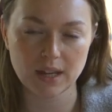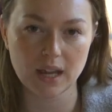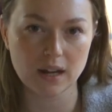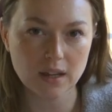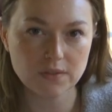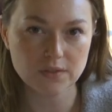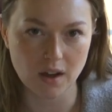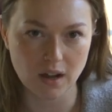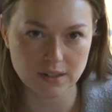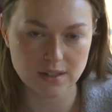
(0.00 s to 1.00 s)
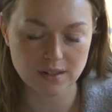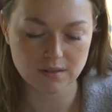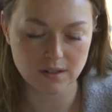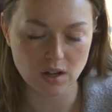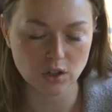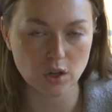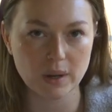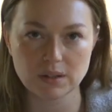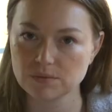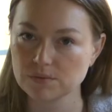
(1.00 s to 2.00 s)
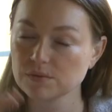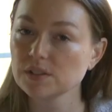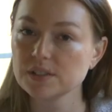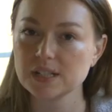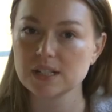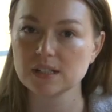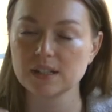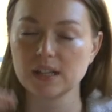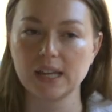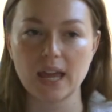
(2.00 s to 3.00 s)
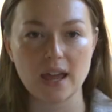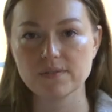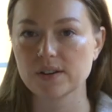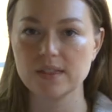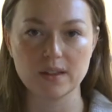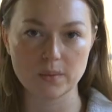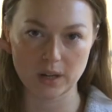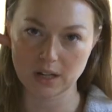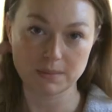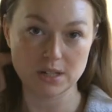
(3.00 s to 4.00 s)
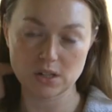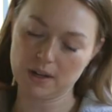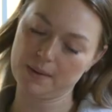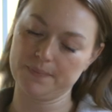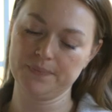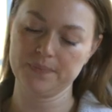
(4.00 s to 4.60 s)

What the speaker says: And if not, I'll go out in real detail to like everything we're going to be doing.